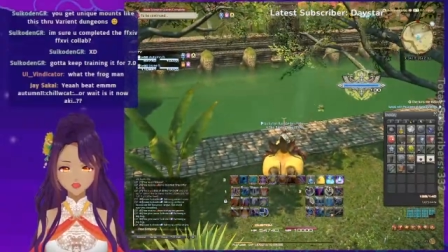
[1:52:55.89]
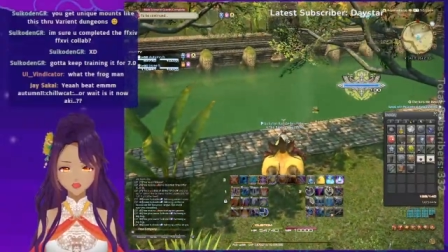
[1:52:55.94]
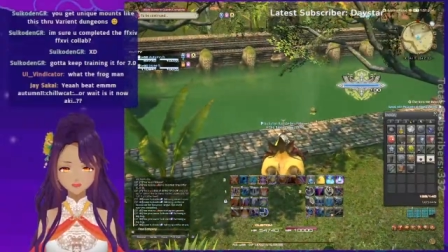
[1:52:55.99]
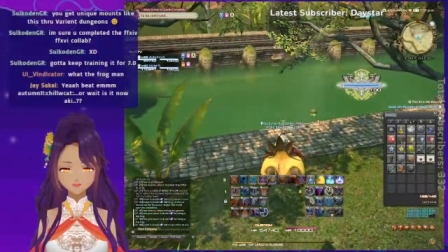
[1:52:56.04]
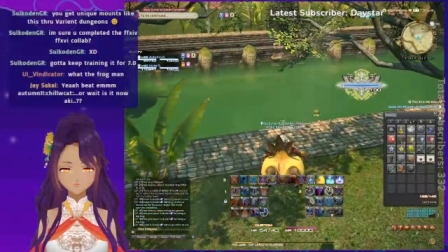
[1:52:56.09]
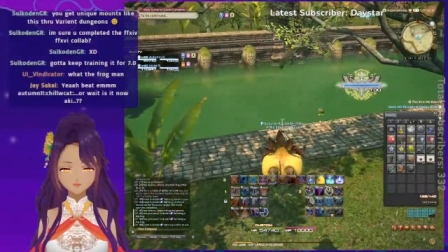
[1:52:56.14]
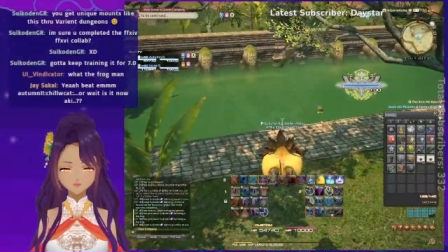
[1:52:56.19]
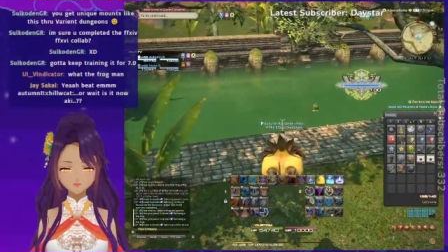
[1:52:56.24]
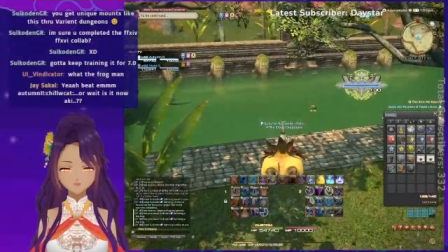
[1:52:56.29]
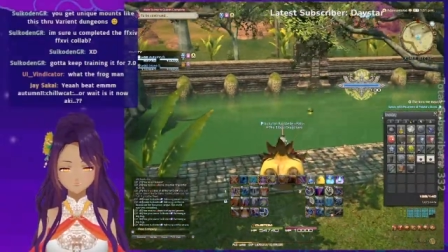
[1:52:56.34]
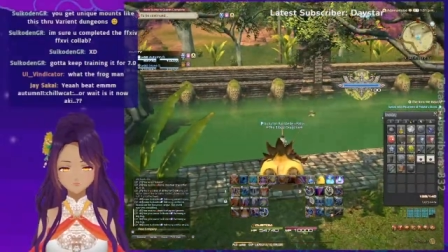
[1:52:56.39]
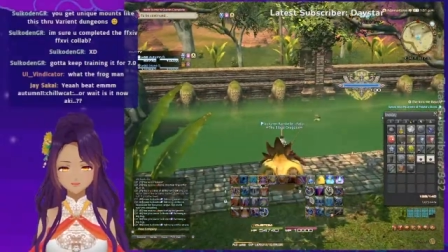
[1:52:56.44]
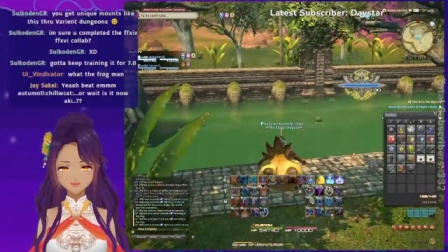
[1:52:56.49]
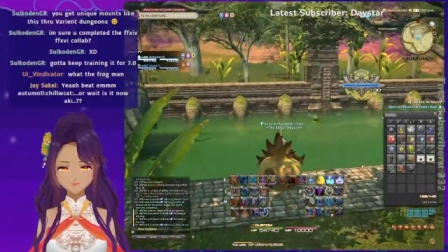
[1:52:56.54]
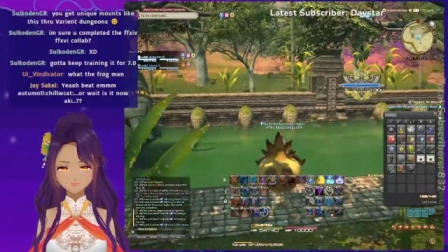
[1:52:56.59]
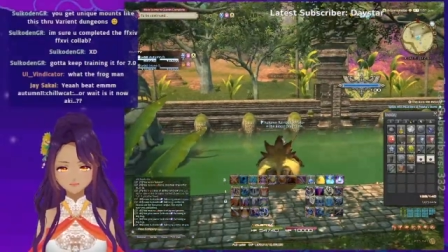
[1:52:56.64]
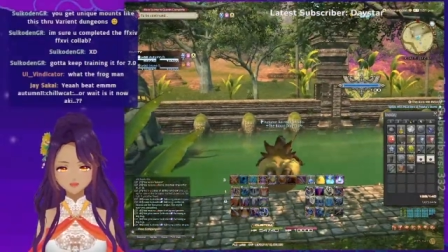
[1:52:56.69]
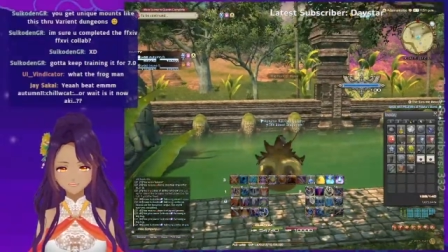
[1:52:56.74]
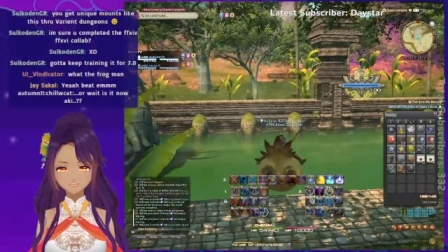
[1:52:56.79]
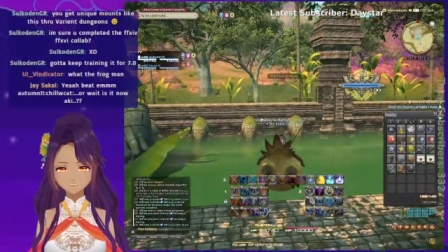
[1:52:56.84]
it's this
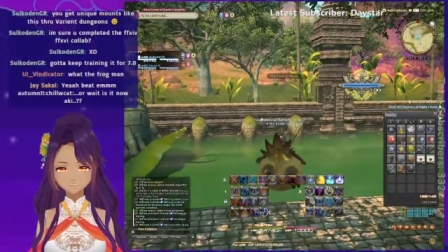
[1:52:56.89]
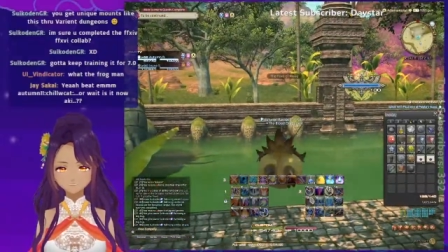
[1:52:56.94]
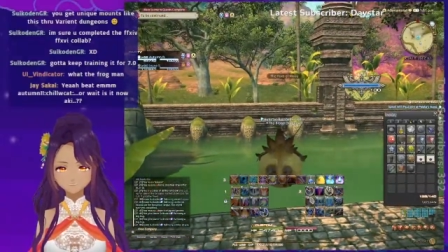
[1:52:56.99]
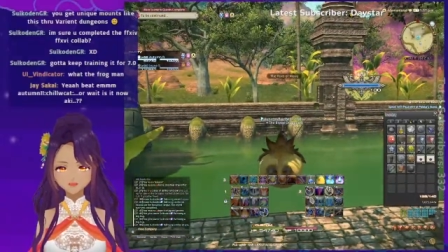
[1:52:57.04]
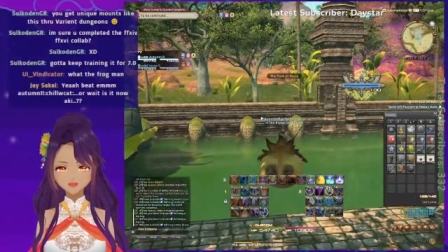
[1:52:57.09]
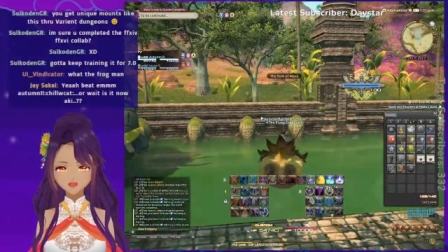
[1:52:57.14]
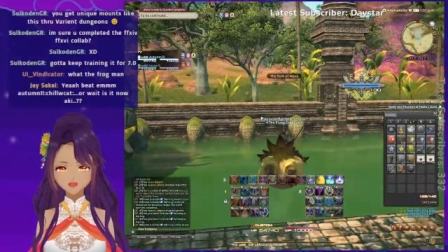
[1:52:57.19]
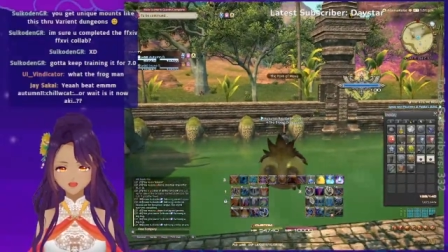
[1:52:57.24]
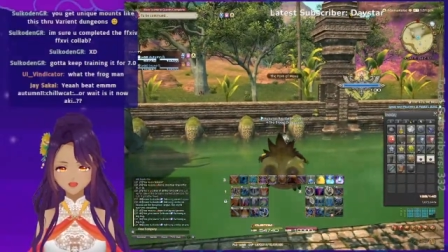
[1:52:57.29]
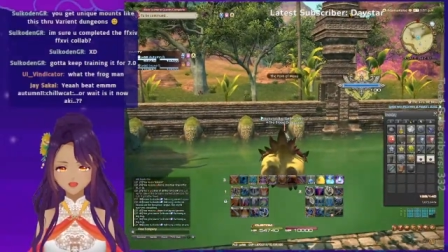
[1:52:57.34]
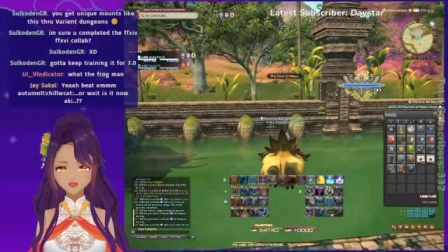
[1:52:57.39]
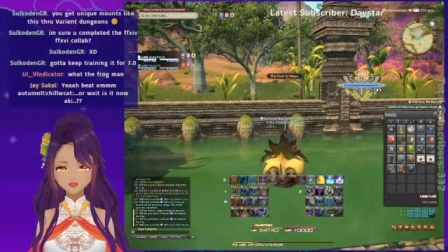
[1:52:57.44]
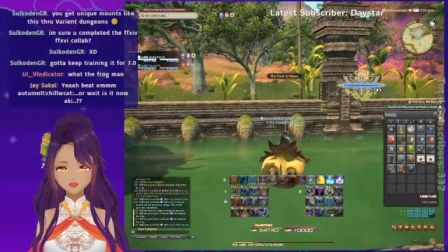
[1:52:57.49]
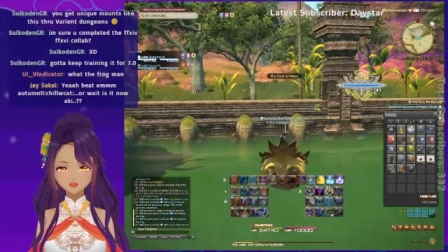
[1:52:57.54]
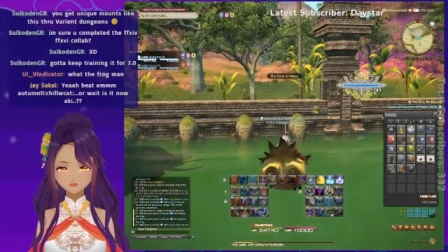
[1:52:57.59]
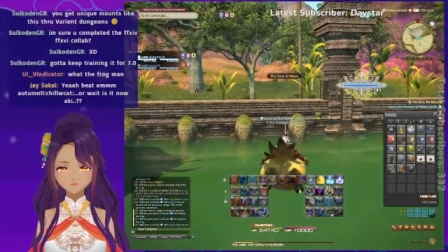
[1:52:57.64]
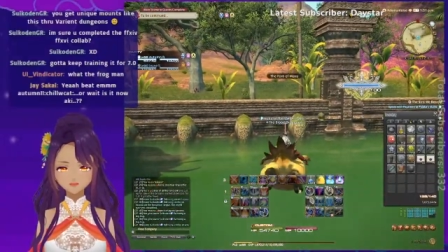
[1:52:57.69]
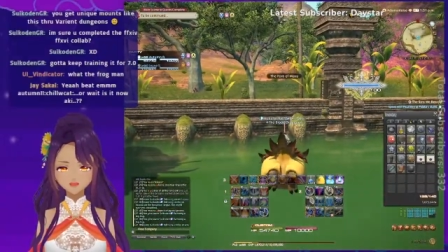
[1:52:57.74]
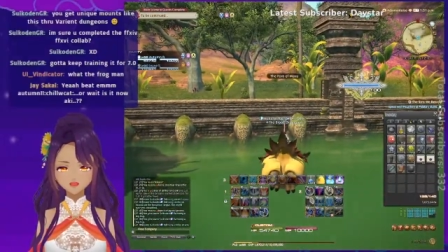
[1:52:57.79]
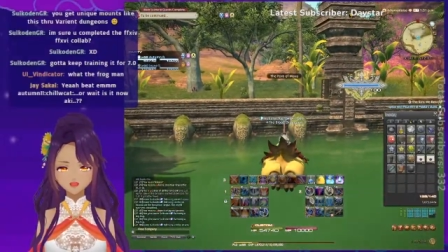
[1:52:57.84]
place. Oh,
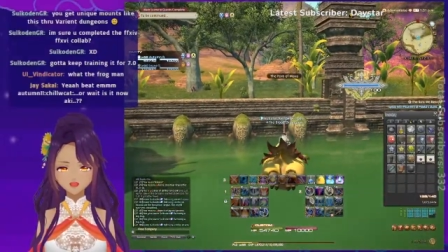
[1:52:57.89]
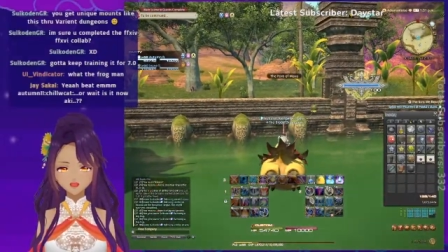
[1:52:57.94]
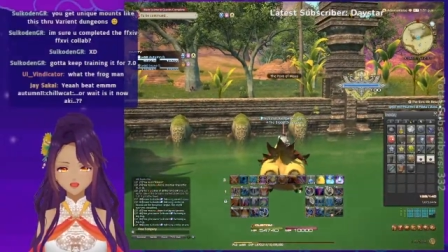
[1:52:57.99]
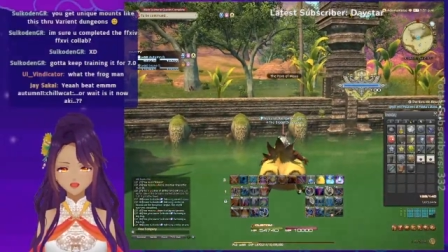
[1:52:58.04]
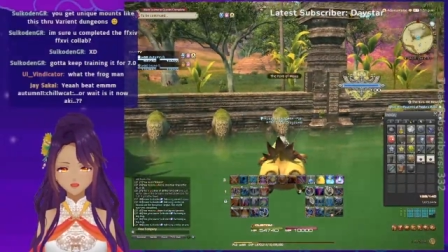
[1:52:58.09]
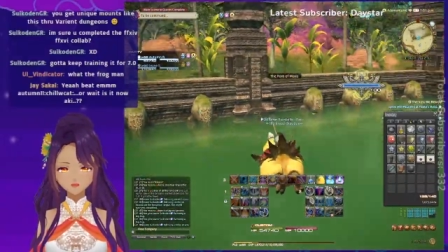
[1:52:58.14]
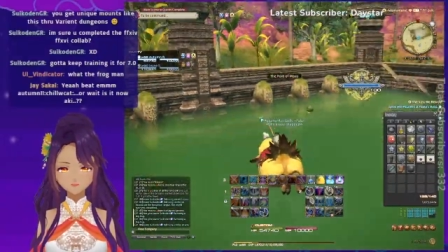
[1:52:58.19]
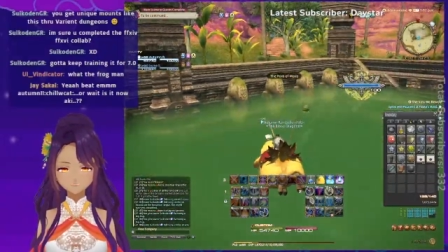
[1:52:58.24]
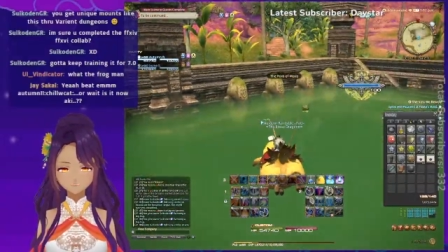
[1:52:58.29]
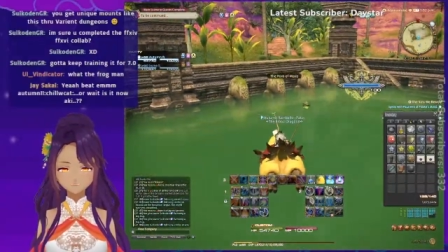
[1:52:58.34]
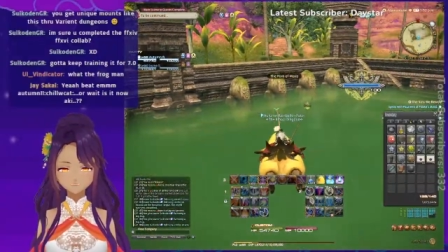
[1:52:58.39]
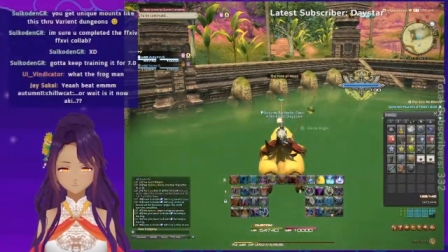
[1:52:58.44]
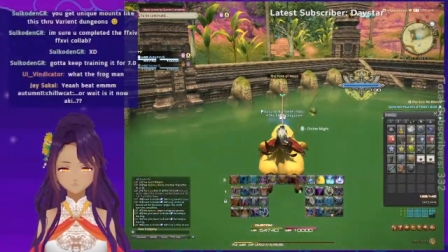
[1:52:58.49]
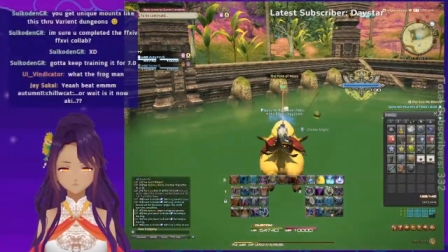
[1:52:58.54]
gods.